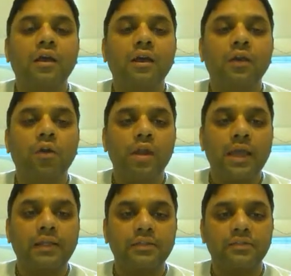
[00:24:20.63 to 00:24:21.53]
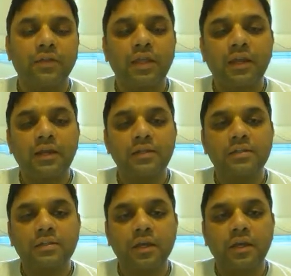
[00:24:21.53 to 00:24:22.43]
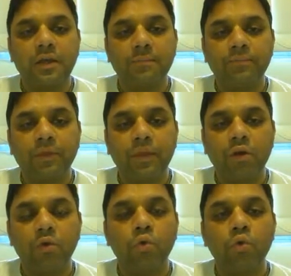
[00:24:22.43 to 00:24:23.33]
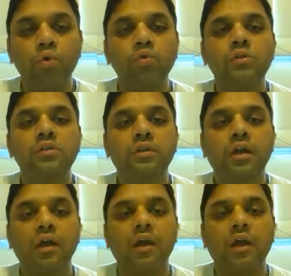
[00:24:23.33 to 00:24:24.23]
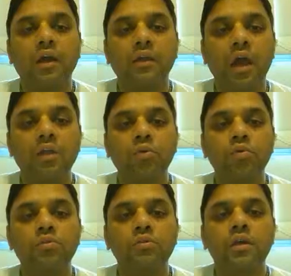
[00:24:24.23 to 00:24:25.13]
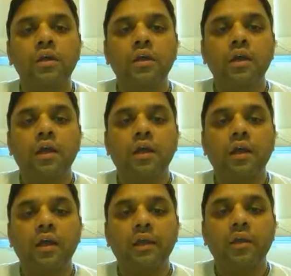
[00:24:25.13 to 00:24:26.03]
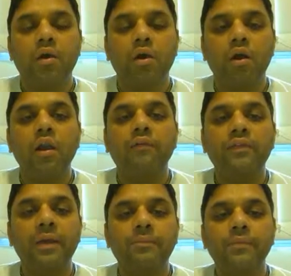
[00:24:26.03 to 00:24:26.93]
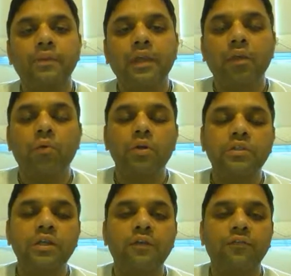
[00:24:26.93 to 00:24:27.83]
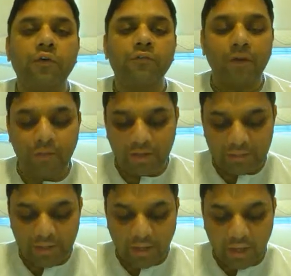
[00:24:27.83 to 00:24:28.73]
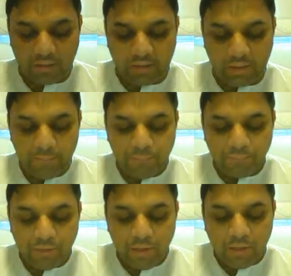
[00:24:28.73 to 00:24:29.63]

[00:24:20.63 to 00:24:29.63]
lines, whether it is Kurus, Yadus, all of them. Their original forefather is Yayati.